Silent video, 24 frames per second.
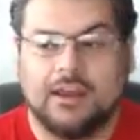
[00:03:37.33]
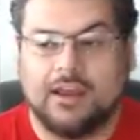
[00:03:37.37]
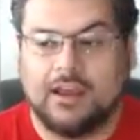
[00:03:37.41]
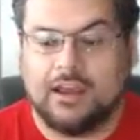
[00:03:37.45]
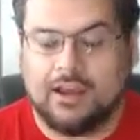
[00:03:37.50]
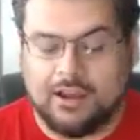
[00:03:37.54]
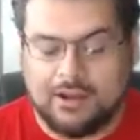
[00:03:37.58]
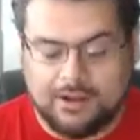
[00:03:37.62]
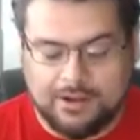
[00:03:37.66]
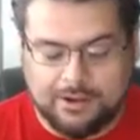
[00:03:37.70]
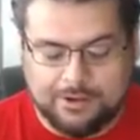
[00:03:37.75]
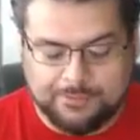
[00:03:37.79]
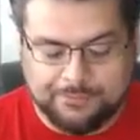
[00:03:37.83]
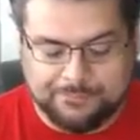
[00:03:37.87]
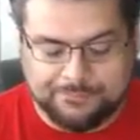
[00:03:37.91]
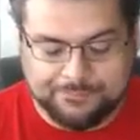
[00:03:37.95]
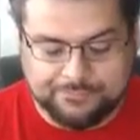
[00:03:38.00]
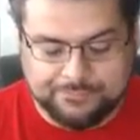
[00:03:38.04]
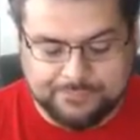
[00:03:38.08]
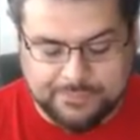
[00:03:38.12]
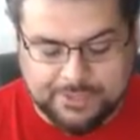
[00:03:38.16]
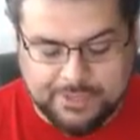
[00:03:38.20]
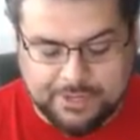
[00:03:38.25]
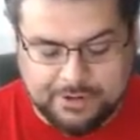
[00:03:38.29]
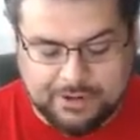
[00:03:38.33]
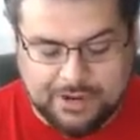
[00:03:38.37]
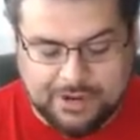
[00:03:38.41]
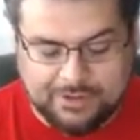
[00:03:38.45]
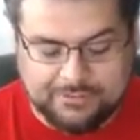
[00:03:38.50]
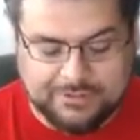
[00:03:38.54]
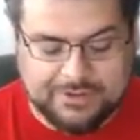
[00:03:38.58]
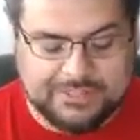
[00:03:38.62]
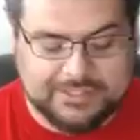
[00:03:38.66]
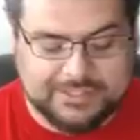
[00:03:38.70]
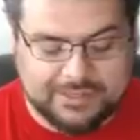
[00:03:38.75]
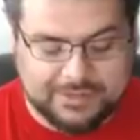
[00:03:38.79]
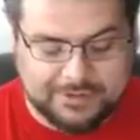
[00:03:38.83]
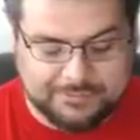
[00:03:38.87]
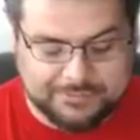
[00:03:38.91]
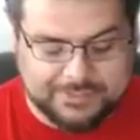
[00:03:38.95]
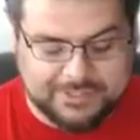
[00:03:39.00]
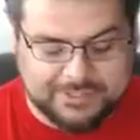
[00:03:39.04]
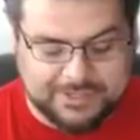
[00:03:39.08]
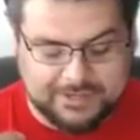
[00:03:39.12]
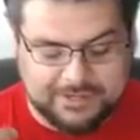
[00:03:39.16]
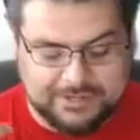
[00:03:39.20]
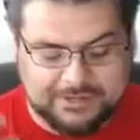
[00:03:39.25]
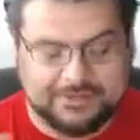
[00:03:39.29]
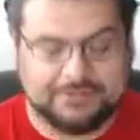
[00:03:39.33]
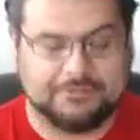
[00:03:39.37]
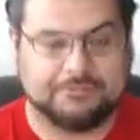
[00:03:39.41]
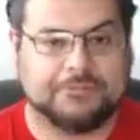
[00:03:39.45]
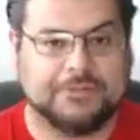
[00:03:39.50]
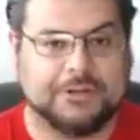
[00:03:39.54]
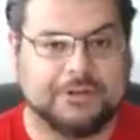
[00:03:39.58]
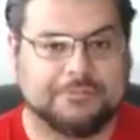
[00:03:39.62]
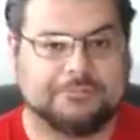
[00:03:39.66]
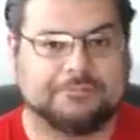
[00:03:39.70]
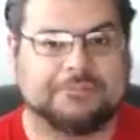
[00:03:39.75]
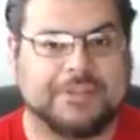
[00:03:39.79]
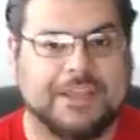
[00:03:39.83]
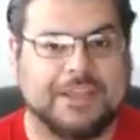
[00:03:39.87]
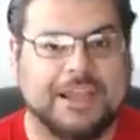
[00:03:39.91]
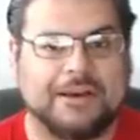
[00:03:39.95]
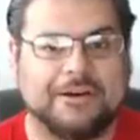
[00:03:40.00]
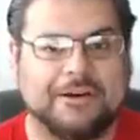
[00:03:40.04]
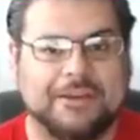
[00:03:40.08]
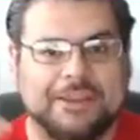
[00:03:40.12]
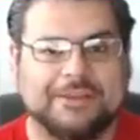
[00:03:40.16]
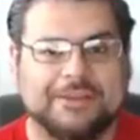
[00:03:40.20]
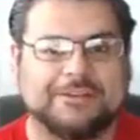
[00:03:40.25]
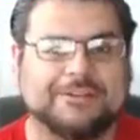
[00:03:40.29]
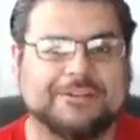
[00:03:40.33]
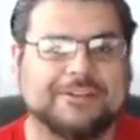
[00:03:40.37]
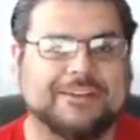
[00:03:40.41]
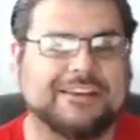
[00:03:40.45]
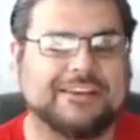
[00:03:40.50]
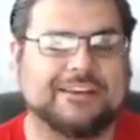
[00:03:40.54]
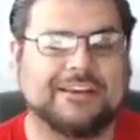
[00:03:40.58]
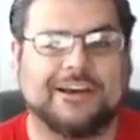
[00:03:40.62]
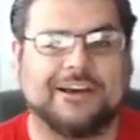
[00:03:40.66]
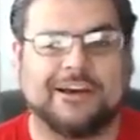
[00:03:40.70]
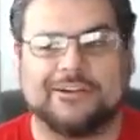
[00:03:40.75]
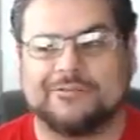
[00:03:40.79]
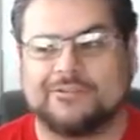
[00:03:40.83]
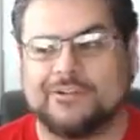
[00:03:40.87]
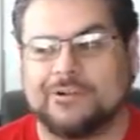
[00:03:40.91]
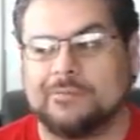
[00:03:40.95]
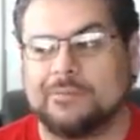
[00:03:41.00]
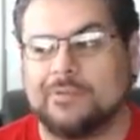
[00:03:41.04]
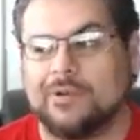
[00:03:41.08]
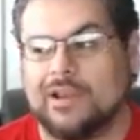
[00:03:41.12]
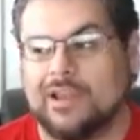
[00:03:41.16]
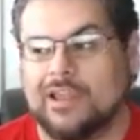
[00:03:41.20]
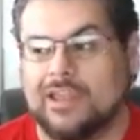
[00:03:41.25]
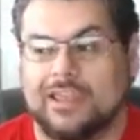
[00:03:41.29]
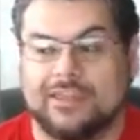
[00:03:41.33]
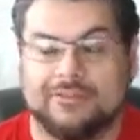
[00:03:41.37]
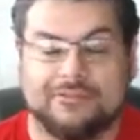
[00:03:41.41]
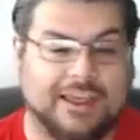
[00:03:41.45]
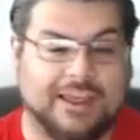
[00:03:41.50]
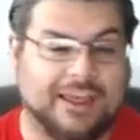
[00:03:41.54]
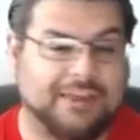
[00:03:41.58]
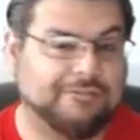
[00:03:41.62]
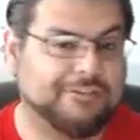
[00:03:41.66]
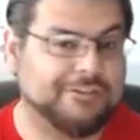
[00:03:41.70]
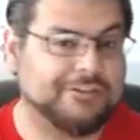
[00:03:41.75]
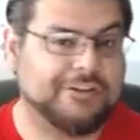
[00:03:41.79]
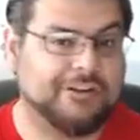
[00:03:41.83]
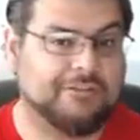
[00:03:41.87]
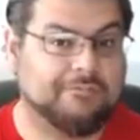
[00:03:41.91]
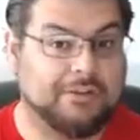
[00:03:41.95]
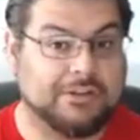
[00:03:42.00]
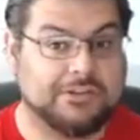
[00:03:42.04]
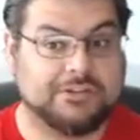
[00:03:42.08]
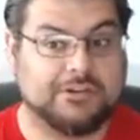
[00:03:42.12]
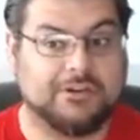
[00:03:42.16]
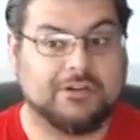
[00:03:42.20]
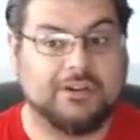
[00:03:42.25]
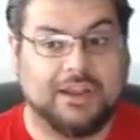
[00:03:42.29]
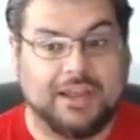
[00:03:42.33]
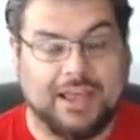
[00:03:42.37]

Um, you know, obviously, I'm just gonna you know tell you uh, verbally if I have to share my screen.